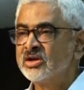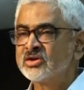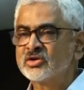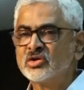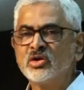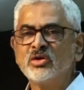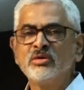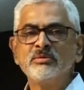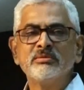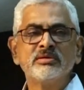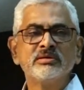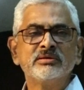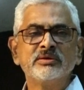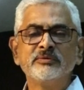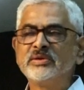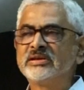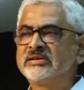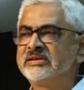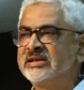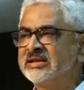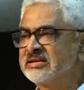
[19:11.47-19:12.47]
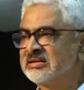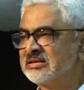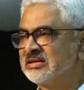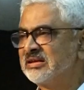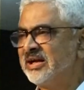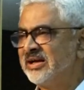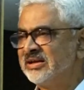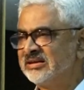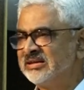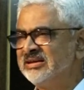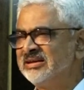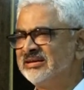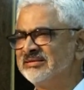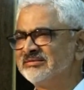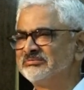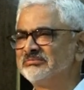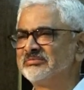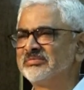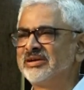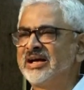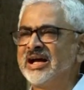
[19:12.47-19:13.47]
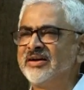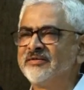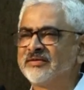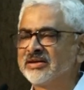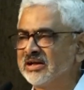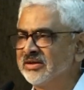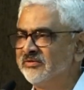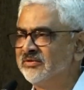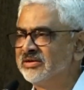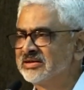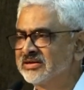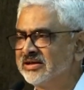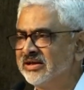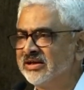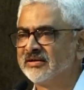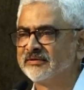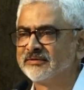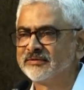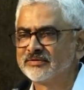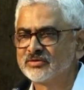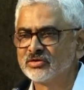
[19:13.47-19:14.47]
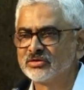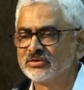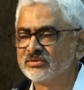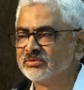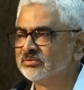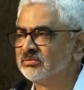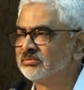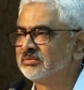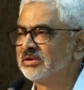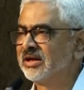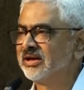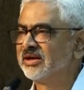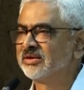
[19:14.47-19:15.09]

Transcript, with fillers: So with this, I think I have convinced enough. So